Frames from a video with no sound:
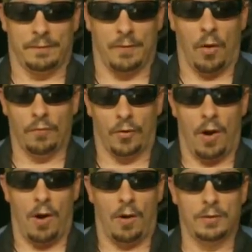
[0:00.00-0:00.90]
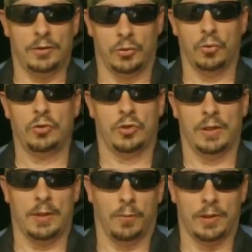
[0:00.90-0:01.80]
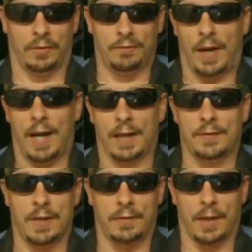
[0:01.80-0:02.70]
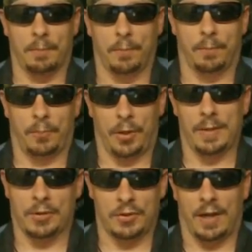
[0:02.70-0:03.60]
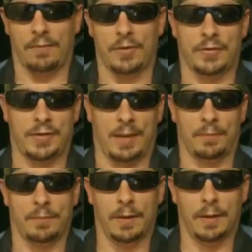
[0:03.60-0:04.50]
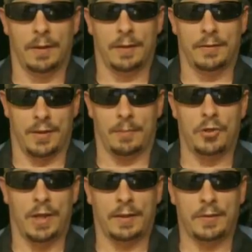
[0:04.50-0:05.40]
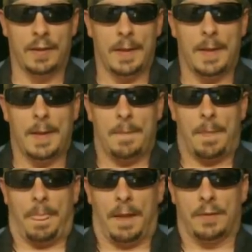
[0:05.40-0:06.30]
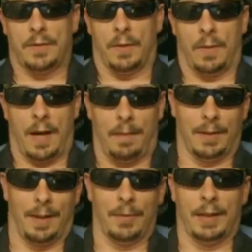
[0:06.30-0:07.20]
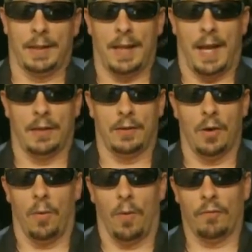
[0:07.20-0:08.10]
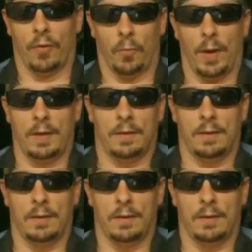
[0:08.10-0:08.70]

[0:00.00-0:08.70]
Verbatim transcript: overall, usually what you'll find is that they pretty much cover the same subjects. So I'm, I'm going to kind of go over what